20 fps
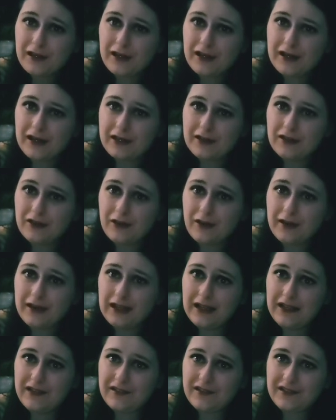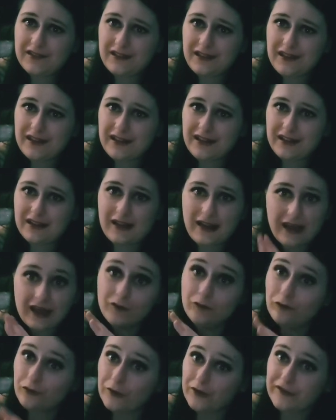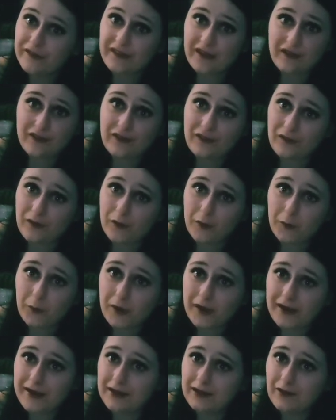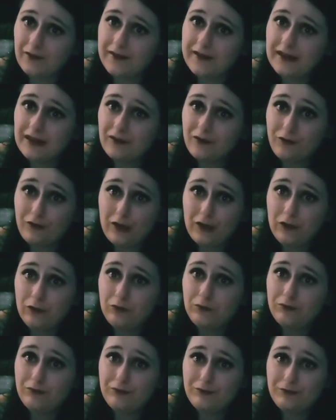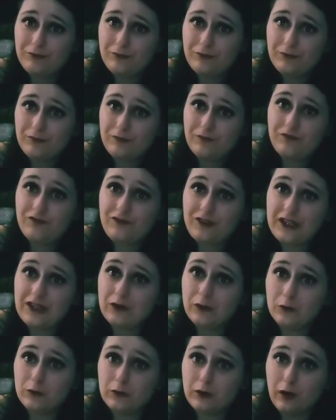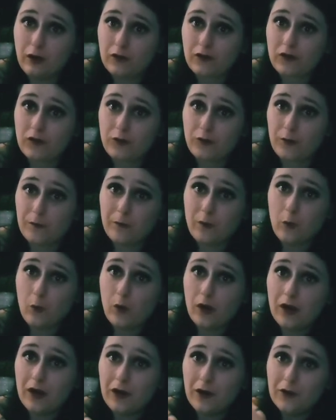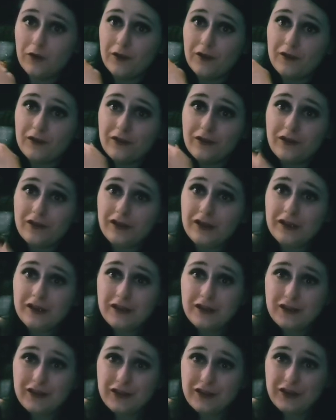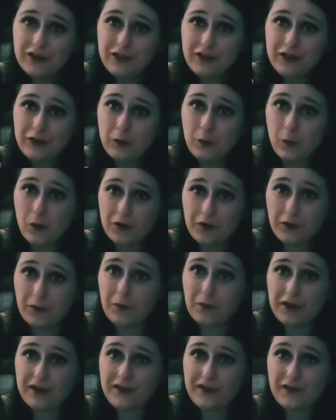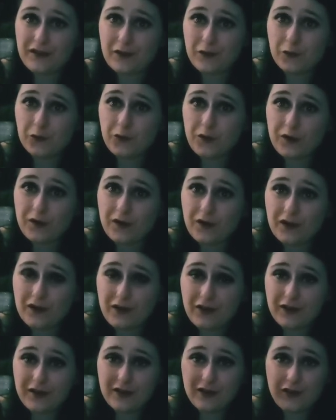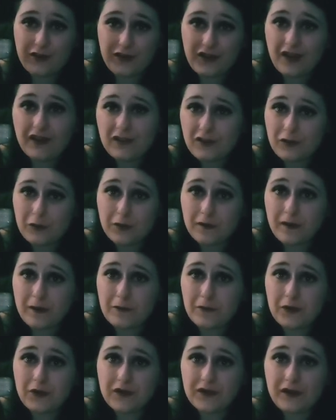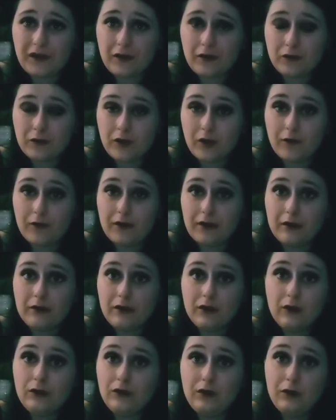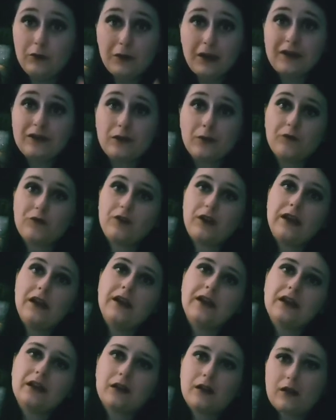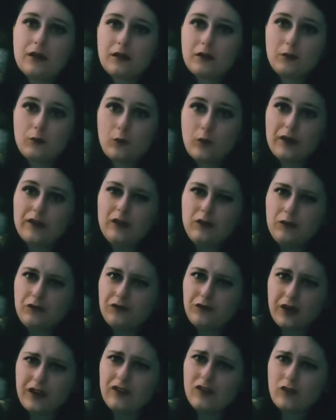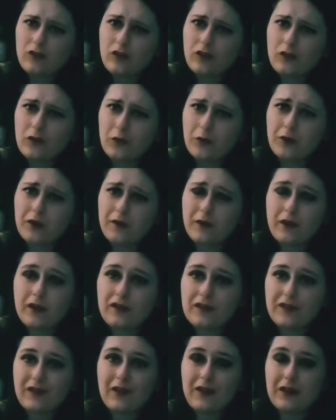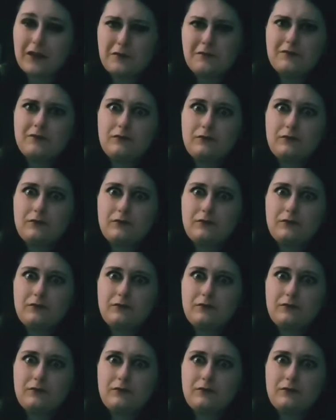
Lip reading: and nihilistic in every sense of the way. Like, if you feel lost from the world and you want to read something that kind of sets you in that mindset of going, you end up feeling, when you finish the story, that it's like,